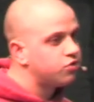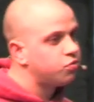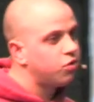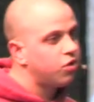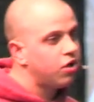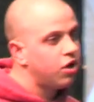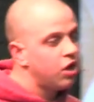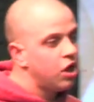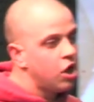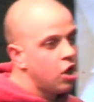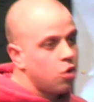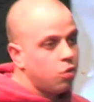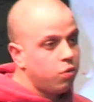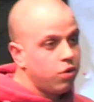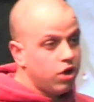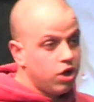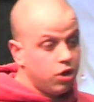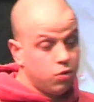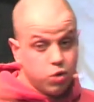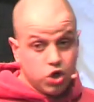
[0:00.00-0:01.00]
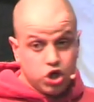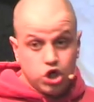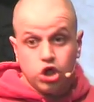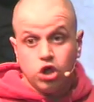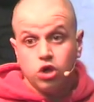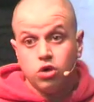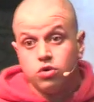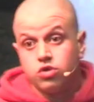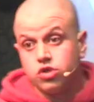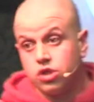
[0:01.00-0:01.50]
were
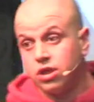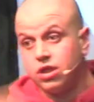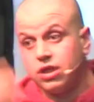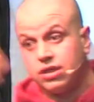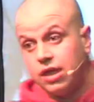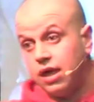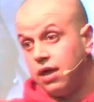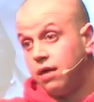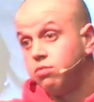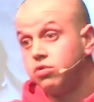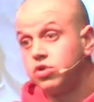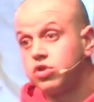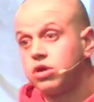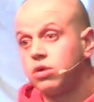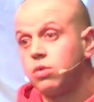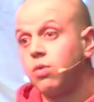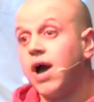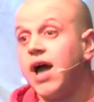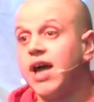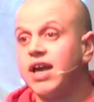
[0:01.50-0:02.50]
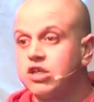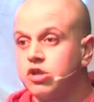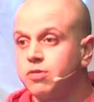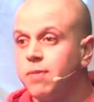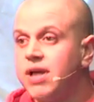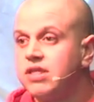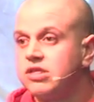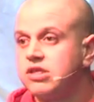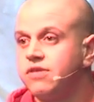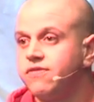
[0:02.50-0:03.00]
huge. It was quite
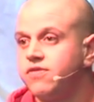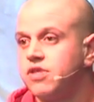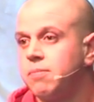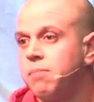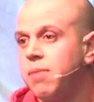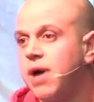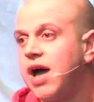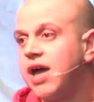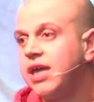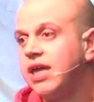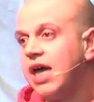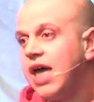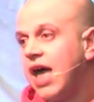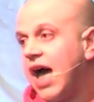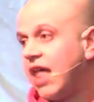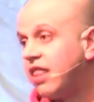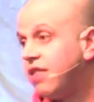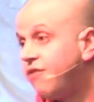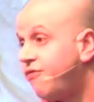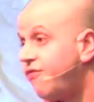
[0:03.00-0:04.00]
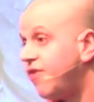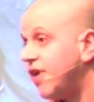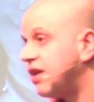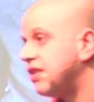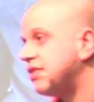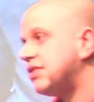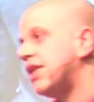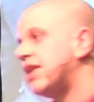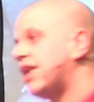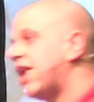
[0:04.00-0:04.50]
expensive to buy, and the figures that